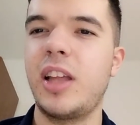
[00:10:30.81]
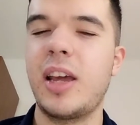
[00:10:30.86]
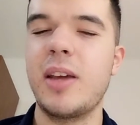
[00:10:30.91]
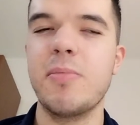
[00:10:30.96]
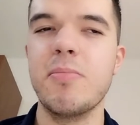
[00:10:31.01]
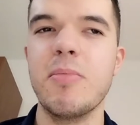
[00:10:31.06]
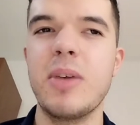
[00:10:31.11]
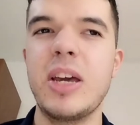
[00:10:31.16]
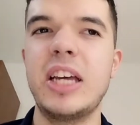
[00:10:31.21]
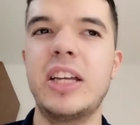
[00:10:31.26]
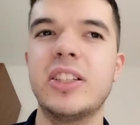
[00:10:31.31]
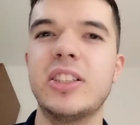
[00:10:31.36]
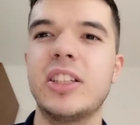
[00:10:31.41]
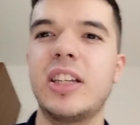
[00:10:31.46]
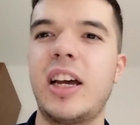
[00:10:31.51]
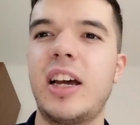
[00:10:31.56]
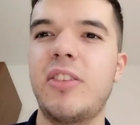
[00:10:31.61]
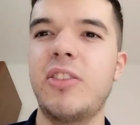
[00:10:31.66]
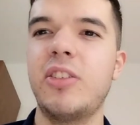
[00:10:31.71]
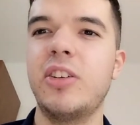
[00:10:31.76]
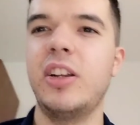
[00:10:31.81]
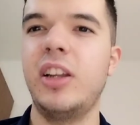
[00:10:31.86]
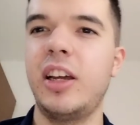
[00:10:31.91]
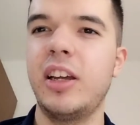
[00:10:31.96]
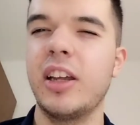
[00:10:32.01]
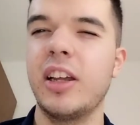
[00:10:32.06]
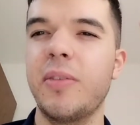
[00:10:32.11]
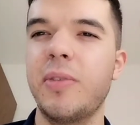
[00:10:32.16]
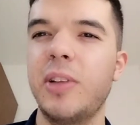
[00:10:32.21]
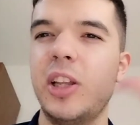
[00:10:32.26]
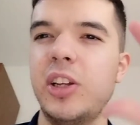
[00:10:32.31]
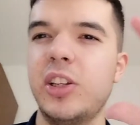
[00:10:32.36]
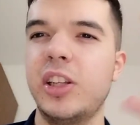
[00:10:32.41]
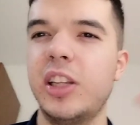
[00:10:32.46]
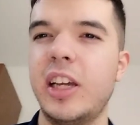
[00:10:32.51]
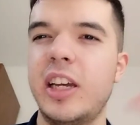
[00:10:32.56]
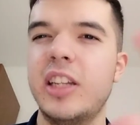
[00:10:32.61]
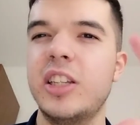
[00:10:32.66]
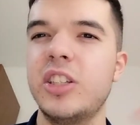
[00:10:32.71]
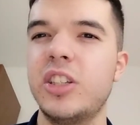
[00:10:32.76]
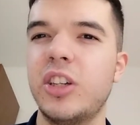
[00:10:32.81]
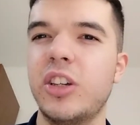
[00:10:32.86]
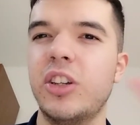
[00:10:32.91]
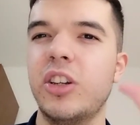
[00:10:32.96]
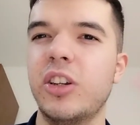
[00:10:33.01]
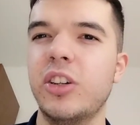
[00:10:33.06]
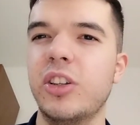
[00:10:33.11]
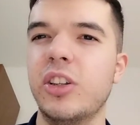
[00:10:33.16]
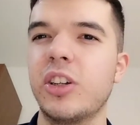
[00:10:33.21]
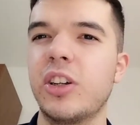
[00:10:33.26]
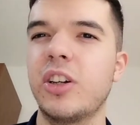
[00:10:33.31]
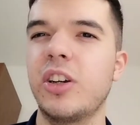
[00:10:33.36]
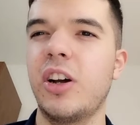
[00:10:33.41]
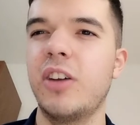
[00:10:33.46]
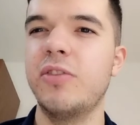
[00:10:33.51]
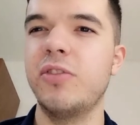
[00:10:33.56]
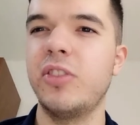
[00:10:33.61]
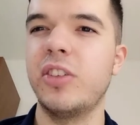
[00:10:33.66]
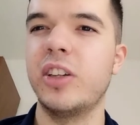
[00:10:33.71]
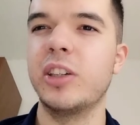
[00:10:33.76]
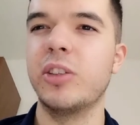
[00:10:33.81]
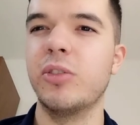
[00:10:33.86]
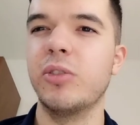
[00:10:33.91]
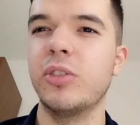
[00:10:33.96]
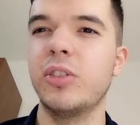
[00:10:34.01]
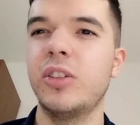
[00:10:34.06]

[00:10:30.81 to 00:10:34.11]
It makes her have a little internal conflict